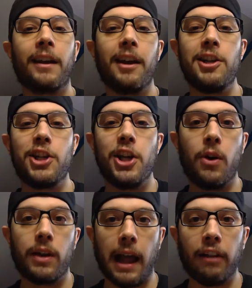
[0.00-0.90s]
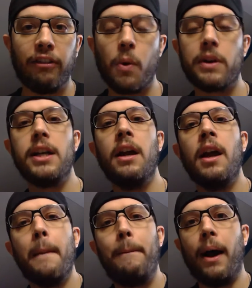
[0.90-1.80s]
because, California,
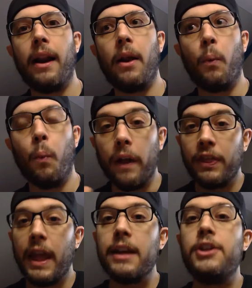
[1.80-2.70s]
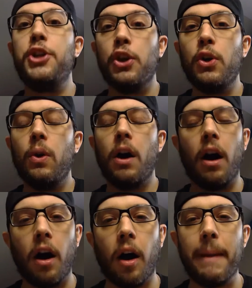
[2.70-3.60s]
but what they do,
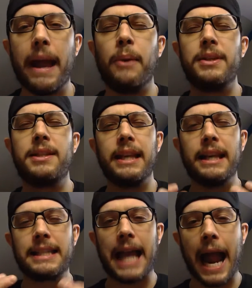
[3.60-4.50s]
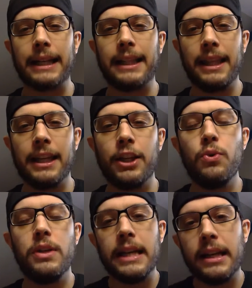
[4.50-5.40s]
oh man, it was the exact thing
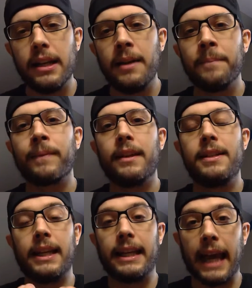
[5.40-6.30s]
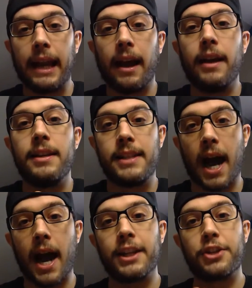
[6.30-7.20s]
you needed to get
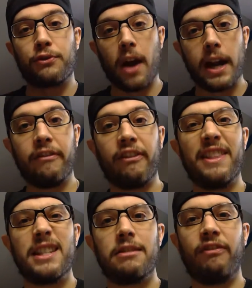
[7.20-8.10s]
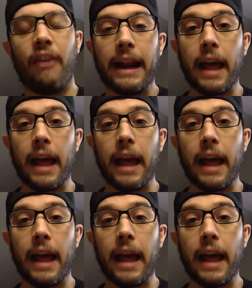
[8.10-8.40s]
Adonis ready for this fight.